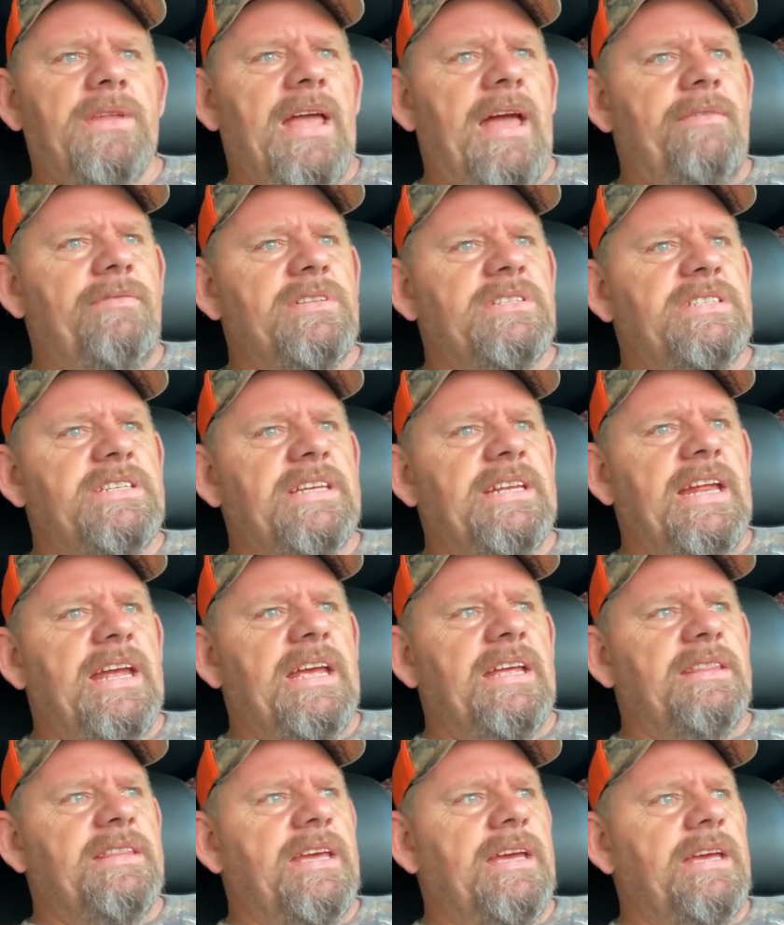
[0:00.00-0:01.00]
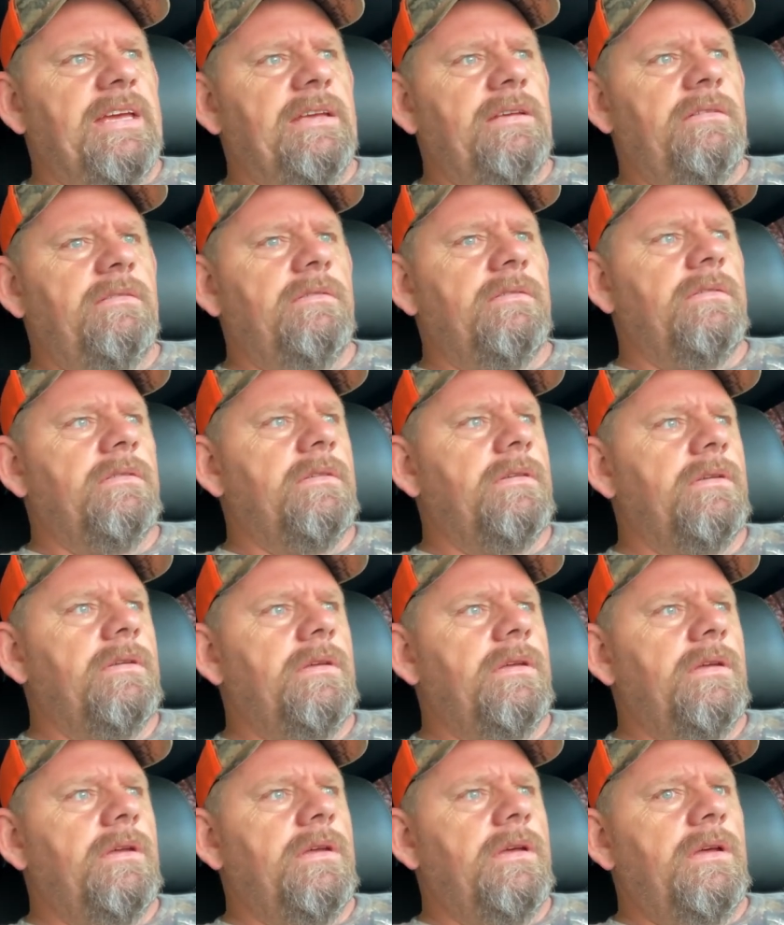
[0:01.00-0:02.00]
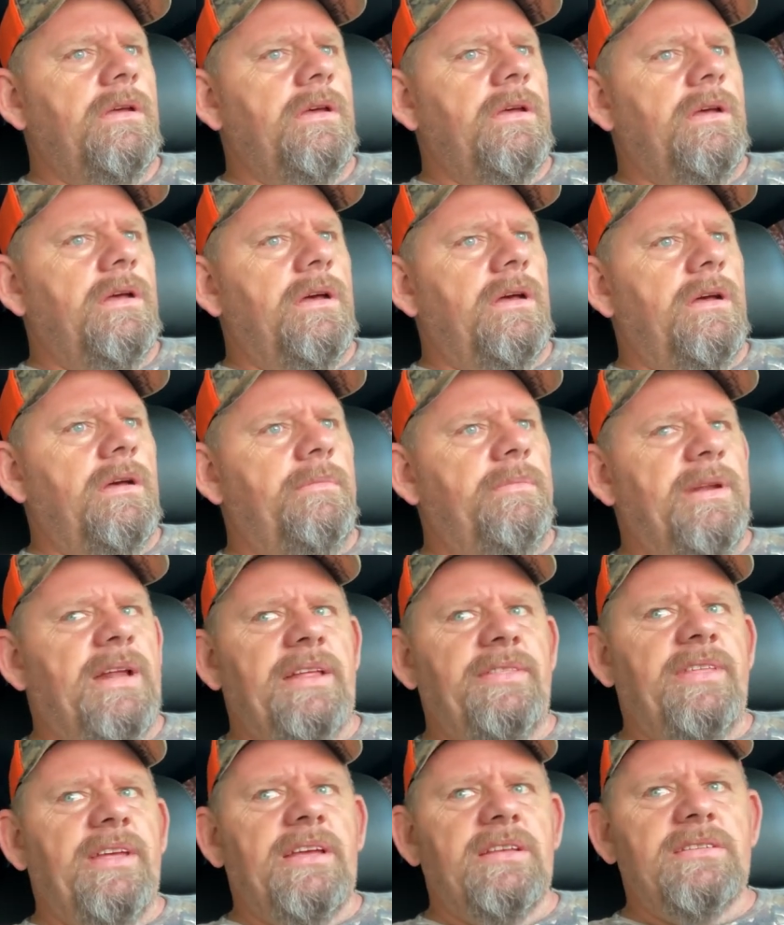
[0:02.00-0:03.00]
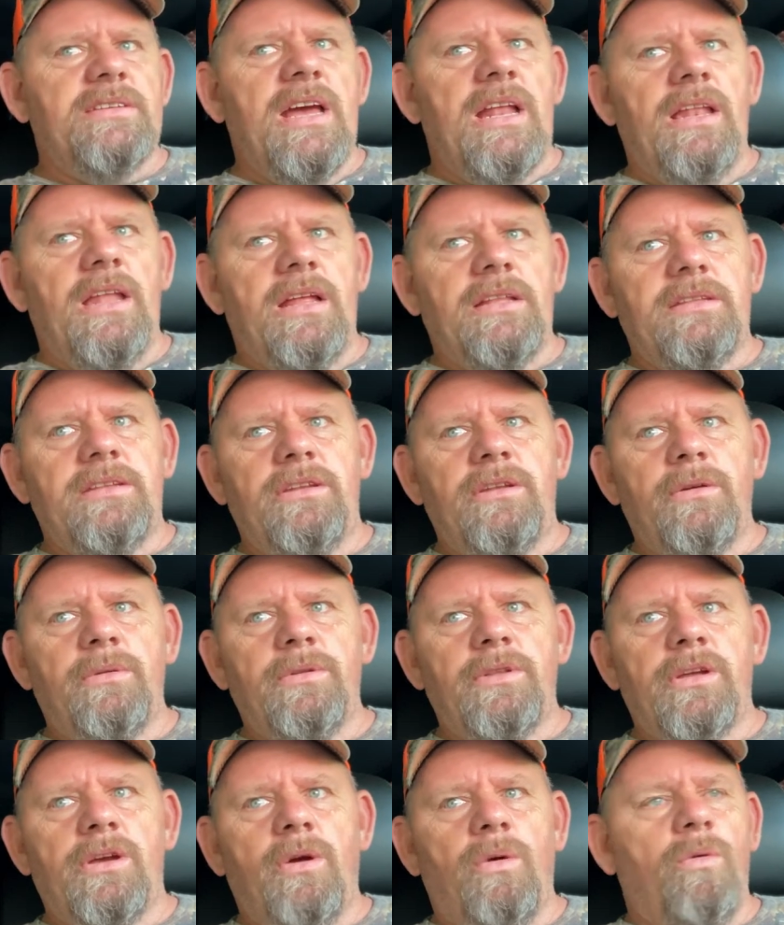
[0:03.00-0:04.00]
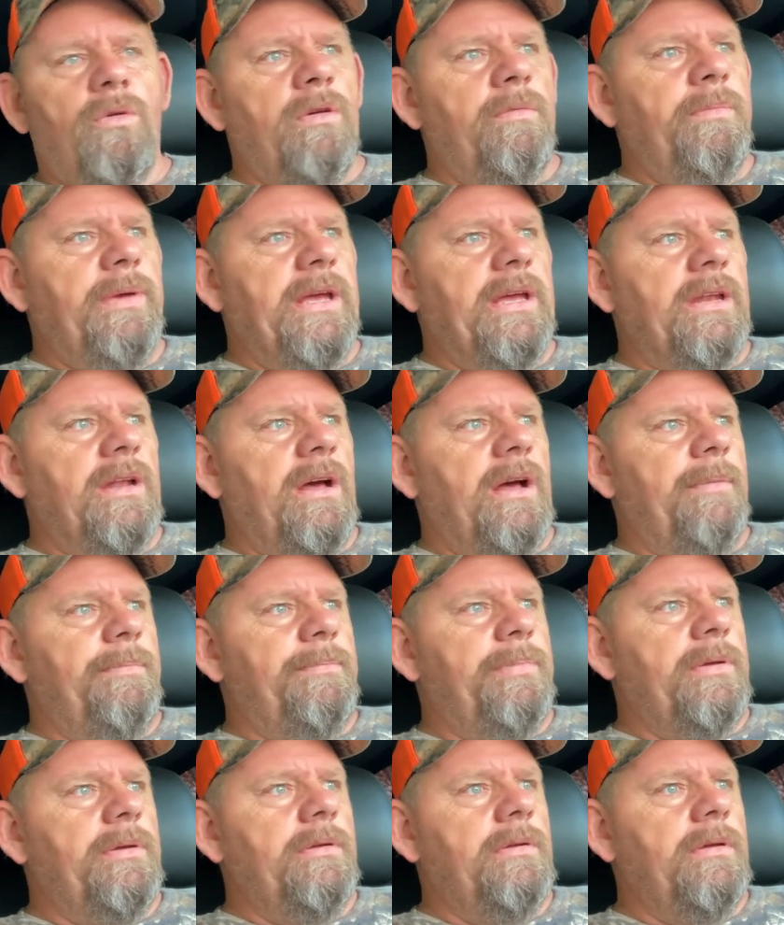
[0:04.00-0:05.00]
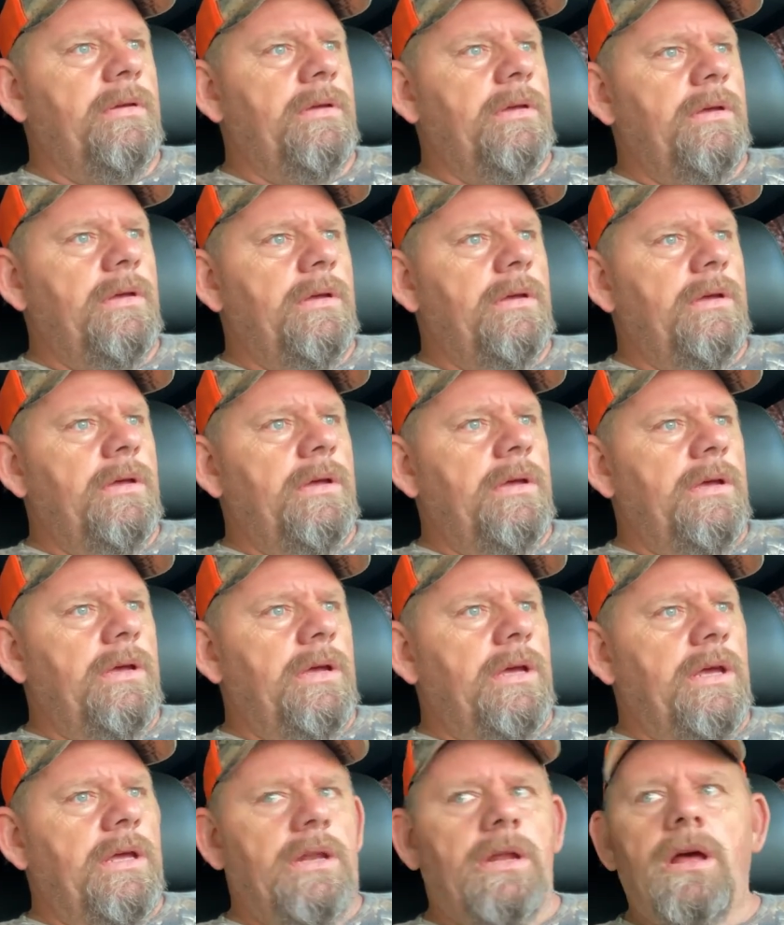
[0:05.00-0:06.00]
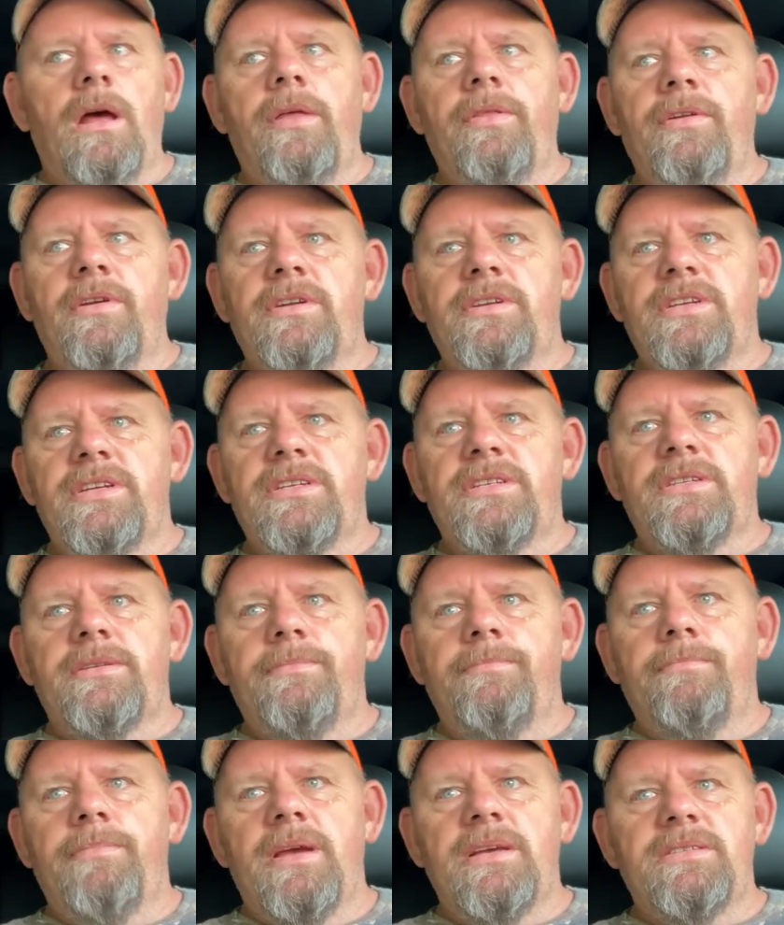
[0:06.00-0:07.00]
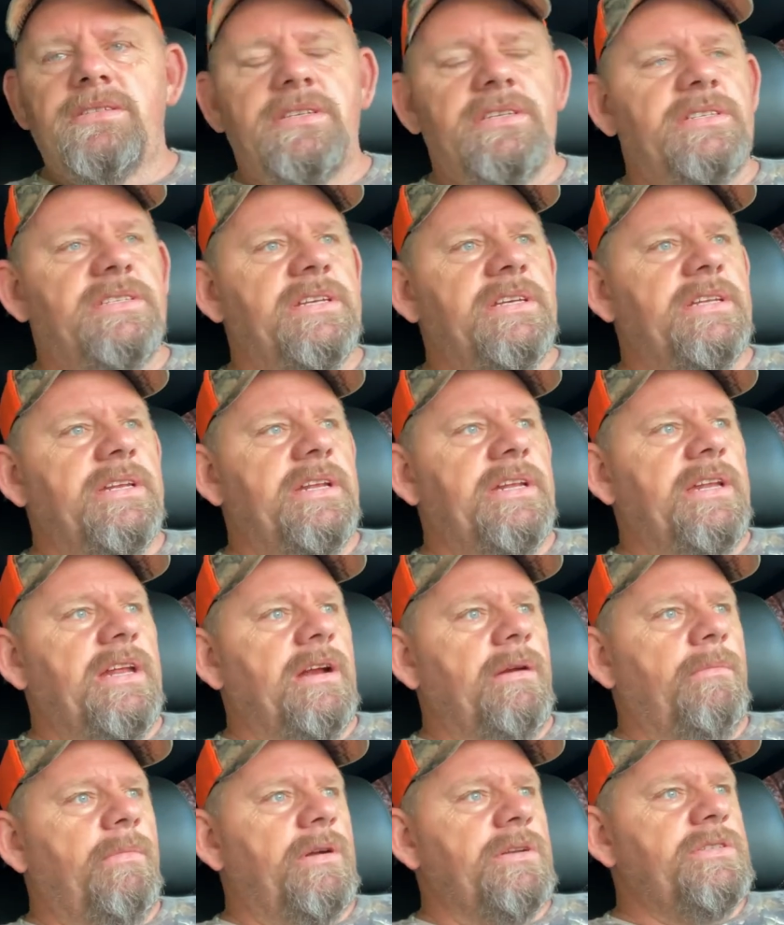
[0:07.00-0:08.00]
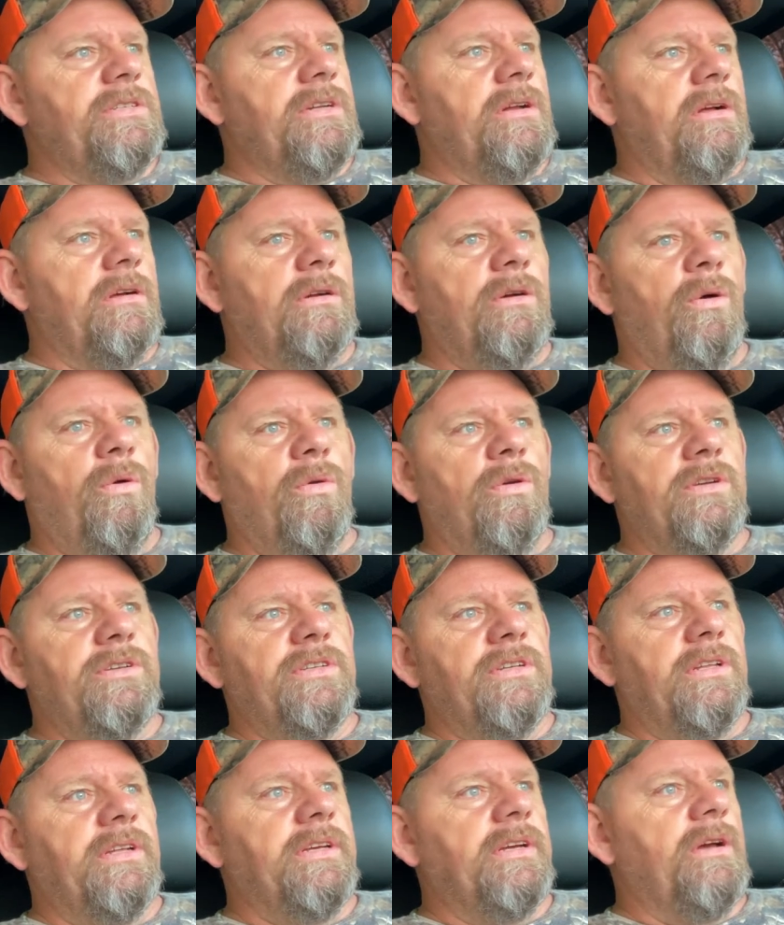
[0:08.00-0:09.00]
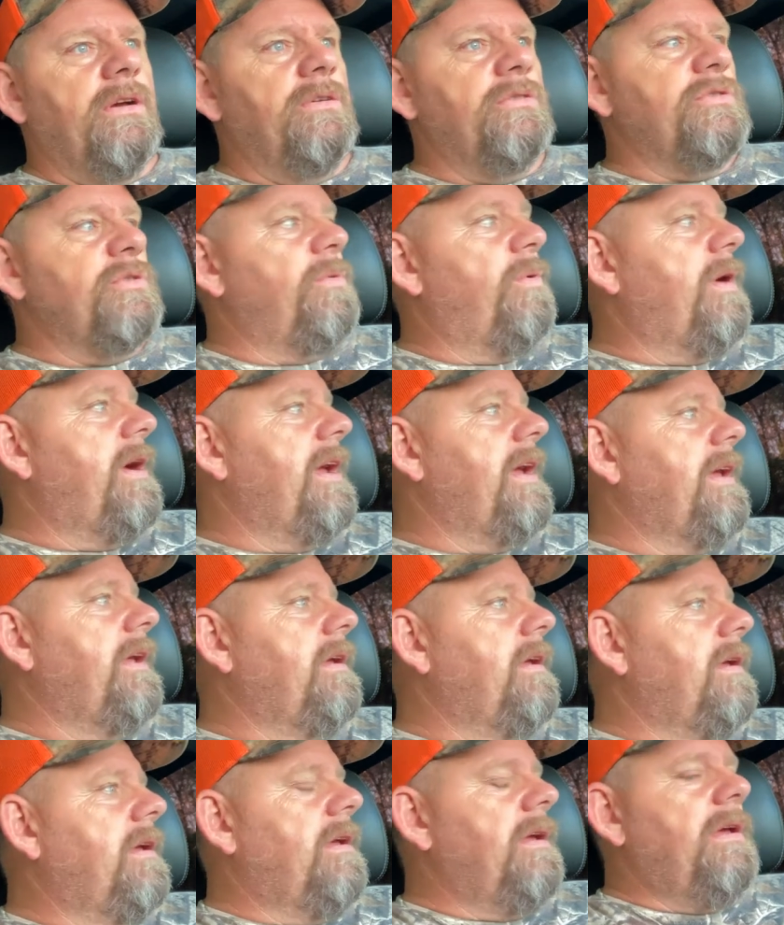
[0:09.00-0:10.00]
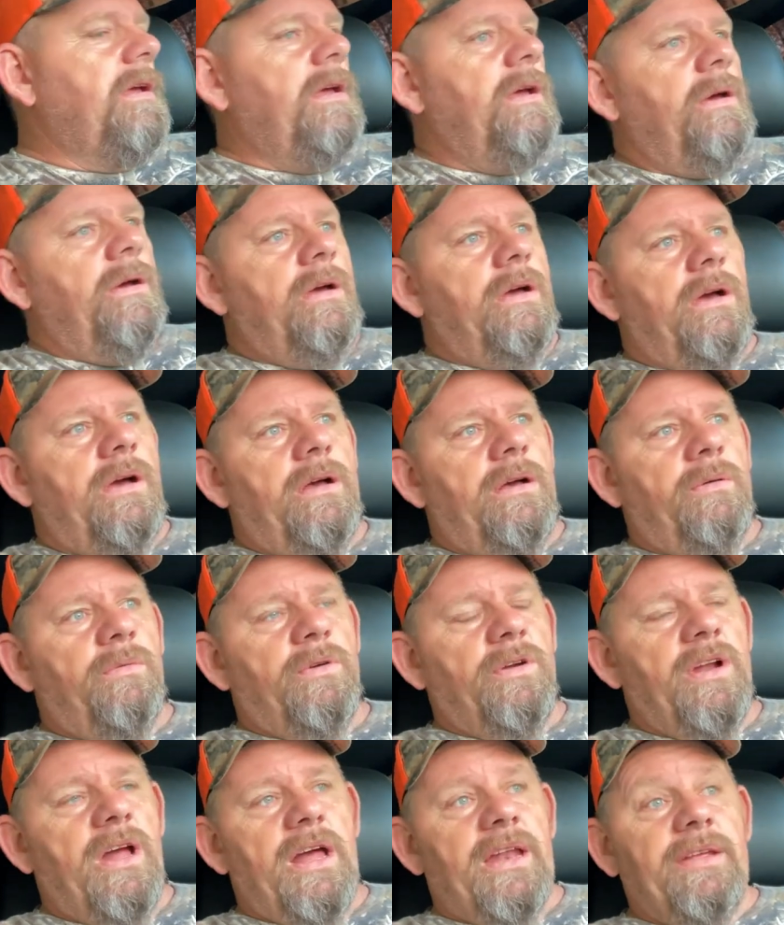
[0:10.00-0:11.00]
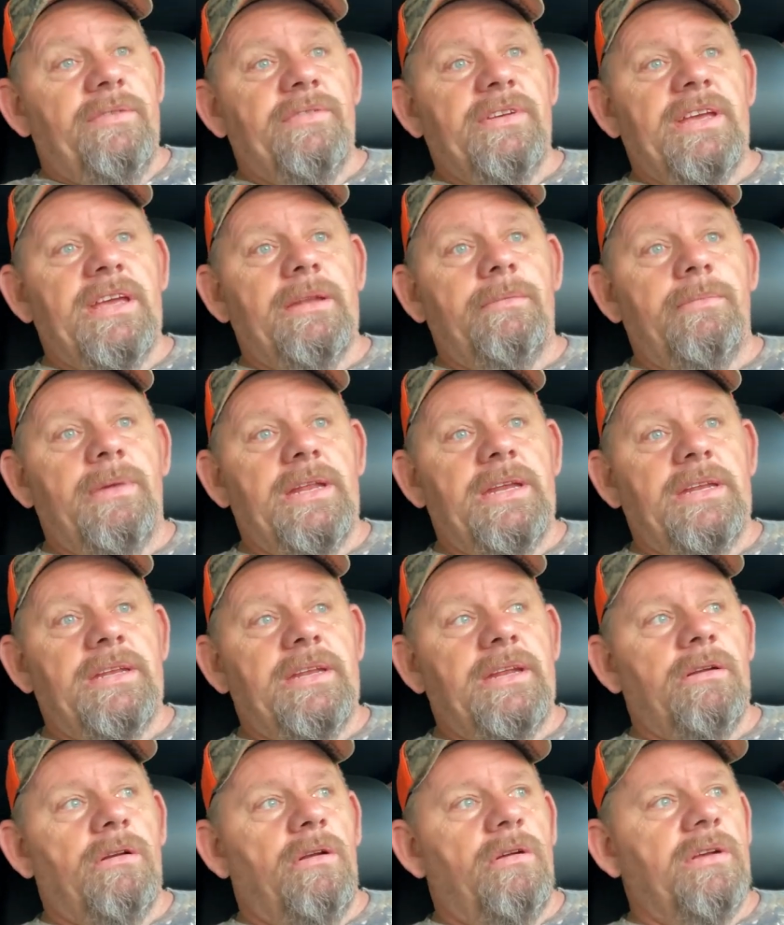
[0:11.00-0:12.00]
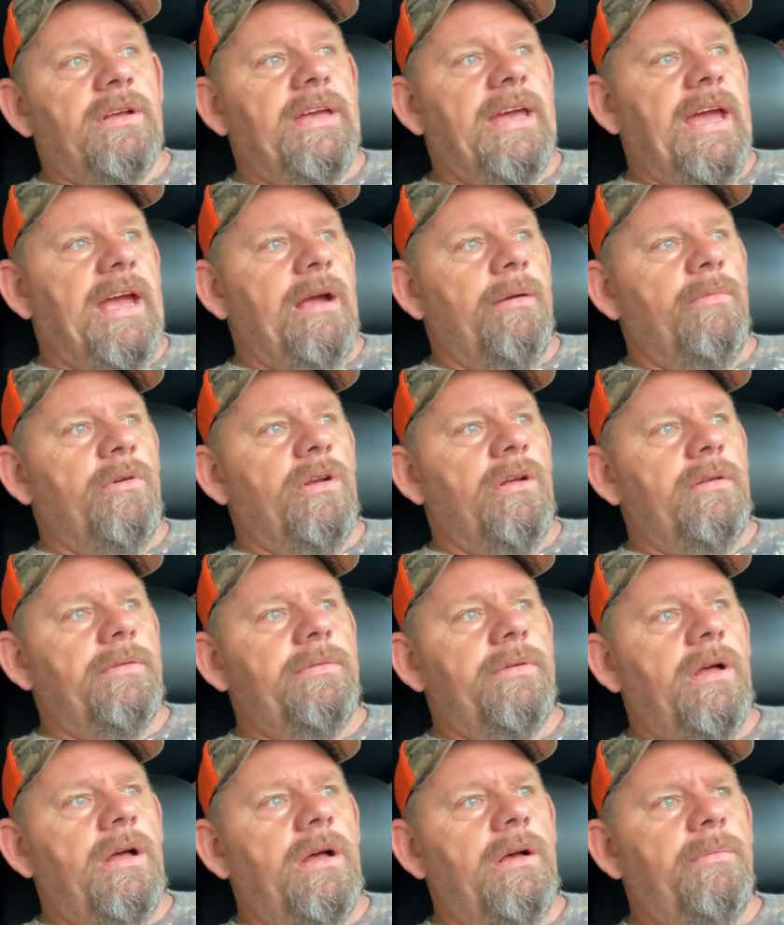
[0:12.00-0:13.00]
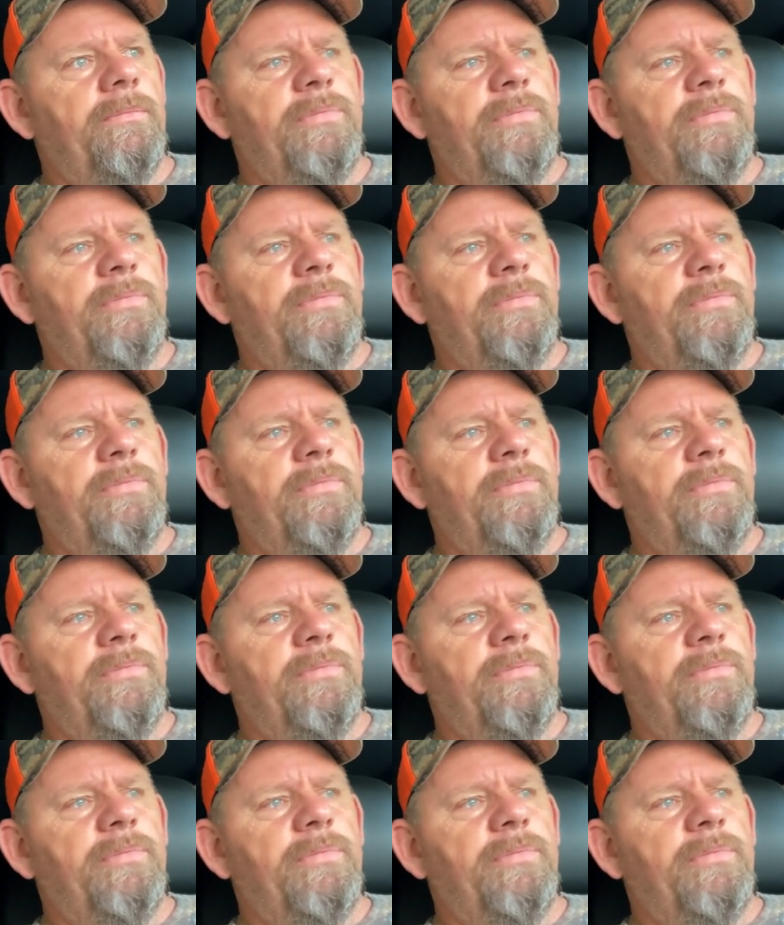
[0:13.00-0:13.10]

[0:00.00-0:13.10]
Haven't seen anything, but I think it's got a lot to do with the corn being up, and they're just basically sitting in there munching on corn till it goes away. We're not even getting many deer on camera.